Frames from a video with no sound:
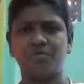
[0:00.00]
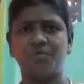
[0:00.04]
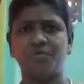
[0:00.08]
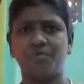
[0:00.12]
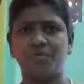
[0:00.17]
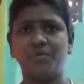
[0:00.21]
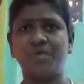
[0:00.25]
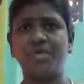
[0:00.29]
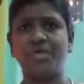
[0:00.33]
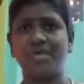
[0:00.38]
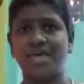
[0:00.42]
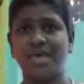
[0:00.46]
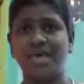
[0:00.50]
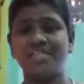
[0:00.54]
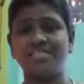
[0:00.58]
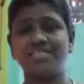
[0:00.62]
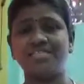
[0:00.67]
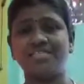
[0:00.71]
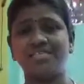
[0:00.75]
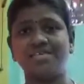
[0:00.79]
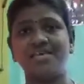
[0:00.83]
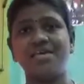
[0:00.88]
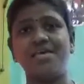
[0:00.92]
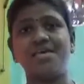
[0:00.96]
we
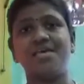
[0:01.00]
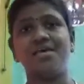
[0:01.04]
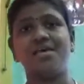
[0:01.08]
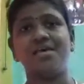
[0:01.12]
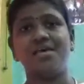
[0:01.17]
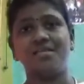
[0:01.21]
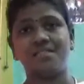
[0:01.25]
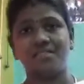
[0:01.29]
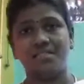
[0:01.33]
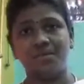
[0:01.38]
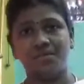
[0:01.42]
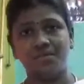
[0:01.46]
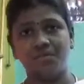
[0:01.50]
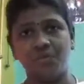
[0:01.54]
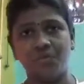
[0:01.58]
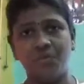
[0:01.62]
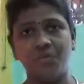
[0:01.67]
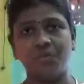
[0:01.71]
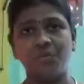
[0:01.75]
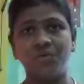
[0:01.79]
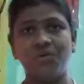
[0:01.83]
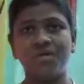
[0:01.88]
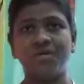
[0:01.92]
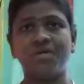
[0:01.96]
can see the
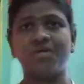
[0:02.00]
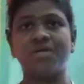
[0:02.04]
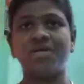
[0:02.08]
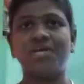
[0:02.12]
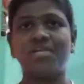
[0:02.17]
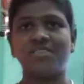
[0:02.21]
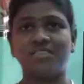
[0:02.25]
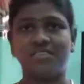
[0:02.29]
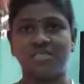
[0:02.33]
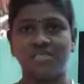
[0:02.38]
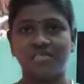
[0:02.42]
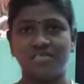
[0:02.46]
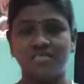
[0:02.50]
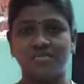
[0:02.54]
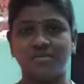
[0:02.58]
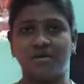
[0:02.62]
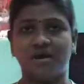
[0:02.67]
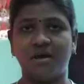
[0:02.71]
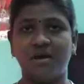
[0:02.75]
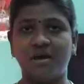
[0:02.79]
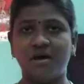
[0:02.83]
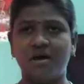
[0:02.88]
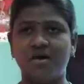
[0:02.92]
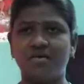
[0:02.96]
moon, the
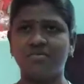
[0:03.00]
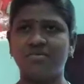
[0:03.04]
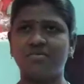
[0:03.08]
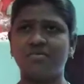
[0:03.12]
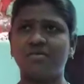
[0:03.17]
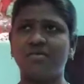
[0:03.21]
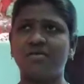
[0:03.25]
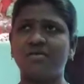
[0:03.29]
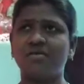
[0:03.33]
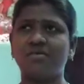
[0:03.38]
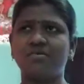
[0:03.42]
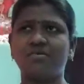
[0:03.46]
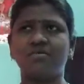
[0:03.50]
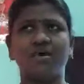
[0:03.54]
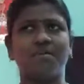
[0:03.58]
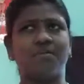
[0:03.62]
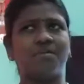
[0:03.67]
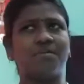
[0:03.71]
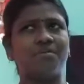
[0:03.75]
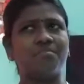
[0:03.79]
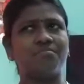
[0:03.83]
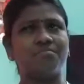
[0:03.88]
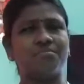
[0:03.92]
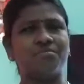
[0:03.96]
stars,
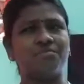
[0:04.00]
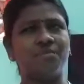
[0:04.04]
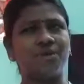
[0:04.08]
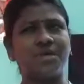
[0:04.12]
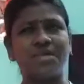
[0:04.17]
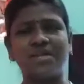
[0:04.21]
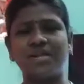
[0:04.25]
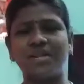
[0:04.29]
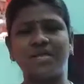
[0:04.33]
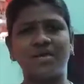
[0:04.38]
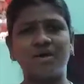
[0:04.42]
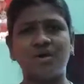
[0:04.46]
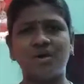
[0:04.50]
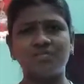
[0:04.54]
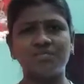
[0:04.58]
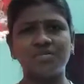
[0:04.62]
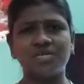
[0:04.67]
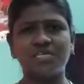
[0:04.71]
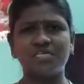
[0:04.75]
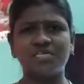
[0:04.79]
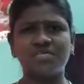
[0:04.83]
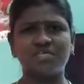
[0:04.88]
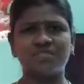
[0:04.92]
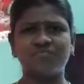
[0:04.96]
some twinkling
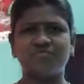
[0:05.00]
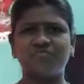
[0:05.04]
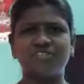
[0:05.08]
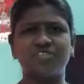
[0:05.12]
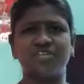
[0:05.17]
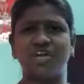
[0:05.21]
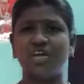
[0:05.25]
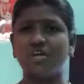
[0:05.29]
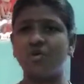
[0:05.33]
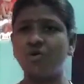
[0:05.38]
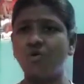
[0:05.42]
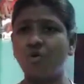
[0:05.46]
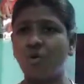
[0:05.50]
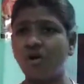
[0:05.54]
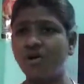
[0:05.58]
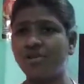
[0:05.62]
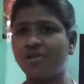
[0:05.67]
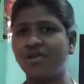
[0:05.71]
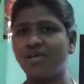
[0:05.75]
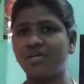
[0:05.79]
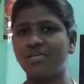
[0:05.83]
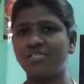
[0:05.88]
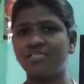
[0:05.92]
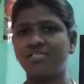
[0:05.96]
objects which are not
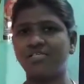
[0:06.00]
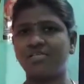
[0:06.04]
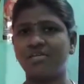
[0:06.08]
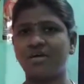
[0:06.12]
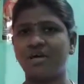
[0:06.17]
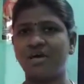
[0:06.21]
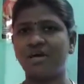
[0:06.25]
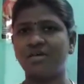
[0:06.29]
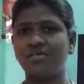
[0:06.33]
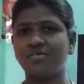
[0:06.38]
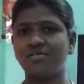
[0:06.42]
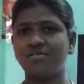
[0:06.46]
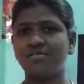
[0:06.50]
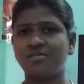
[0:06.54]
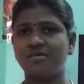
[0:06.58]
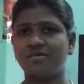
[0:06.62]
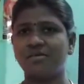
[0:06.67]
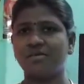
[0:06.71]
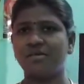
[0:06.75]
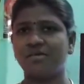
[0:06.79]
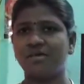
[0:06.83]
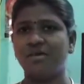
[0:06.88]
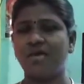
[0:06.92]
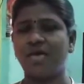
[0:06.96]
like stars,
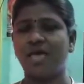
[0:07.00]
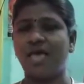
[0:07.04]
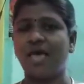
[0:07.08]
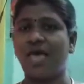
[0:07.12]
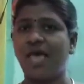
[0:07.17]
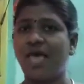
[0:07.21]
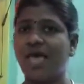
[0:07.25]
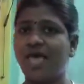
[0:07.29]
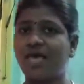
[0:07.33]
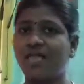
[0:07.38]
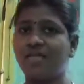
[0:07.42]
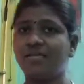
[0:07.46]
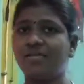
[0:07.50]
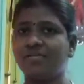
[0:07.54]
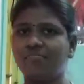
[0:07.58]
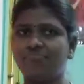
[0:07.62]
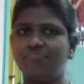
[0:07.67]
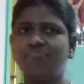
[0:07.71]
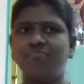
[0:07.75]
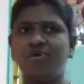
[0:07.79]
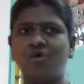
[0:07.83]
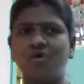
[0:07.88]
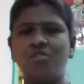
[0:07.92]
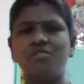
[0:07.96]
and
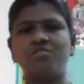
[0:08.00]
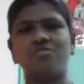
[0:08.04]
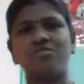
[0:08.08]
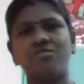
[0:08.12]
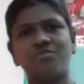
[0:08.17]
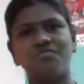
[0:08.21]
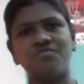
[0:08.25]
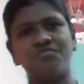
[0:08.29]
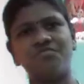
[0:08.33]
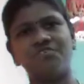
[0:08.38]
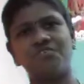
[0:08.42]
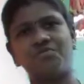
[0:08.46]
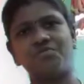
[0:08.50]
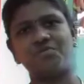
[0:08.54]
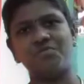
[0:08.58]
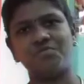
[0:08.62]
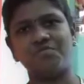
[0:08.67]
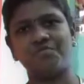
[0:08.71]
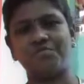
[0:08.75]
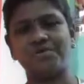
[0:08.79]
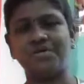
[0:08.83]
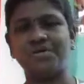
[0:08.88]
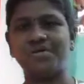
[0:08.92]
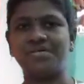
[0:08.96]
also few
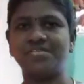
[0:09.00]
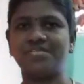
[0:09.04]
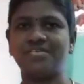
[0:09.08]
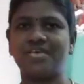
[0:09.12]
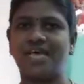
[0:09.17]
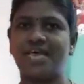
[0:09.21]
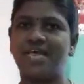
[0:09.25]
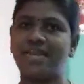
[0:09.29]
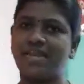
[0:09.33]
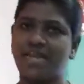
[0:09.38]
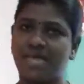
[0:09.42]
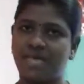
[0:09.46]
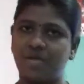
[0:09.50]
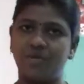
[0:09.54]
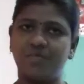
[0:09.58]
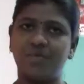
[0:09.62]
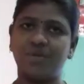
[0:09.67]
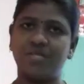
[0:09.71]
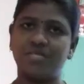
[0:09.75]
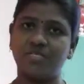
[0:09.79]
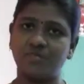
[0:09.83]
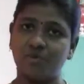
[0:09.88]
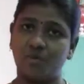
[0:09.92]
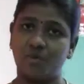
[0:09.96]
birds and
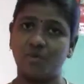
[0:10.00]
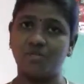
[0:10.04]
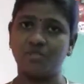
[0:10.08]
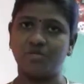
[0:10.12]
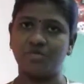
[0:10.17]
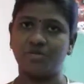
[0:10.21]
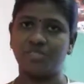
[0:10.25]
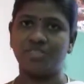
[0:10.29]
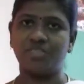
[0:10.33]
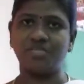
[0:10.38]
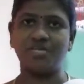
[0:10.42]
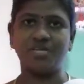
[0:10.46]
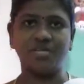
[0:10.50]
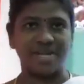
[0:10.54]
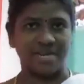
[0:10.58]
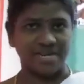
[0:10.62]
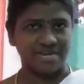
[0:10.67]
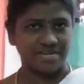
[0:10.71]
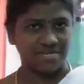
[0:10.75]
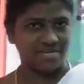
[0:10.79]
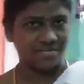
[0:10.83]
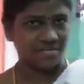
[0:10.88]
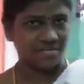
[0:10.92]
airplanes also in the night.